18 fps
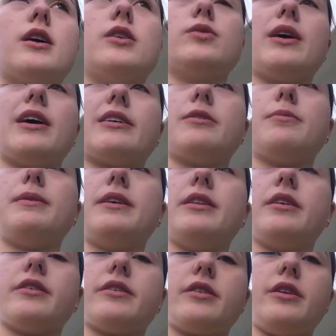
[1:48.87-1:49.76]
because we had to be
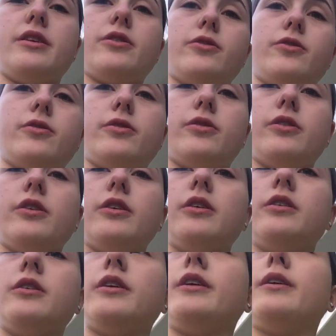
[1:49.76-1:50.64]
in the theater
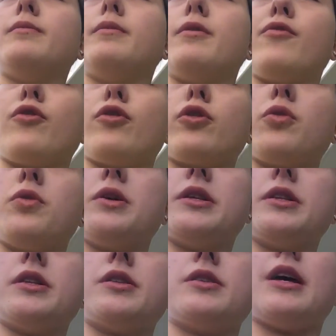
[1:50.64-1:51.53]
early before going